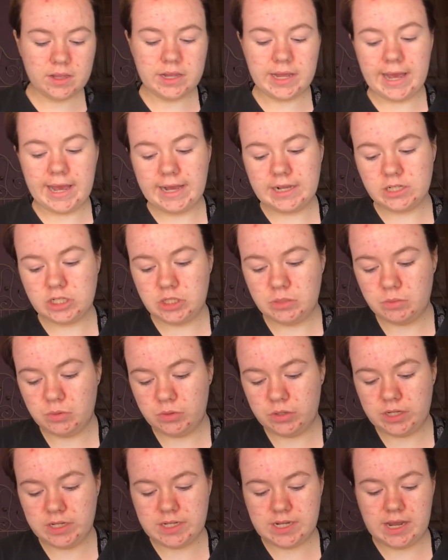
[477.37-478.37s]
actually
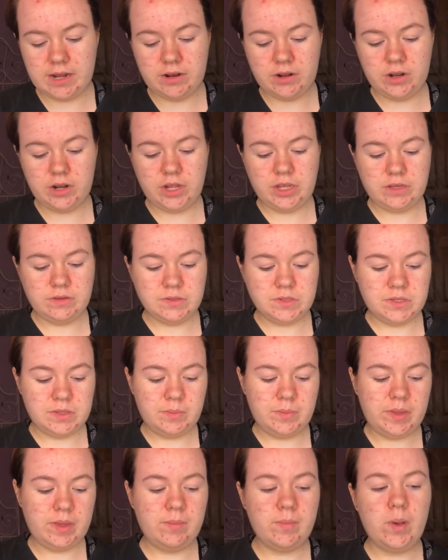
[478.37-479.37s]
putting the tan on, I use the
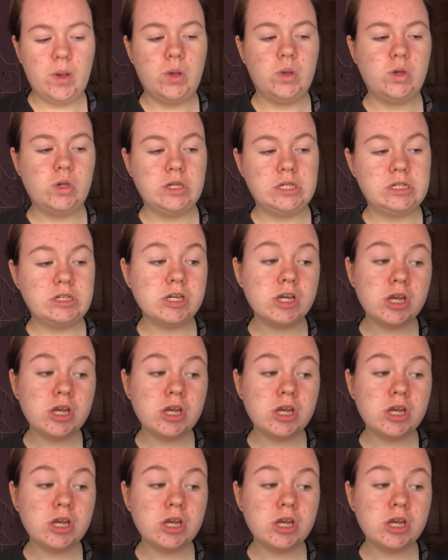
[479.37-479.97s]
Be Bold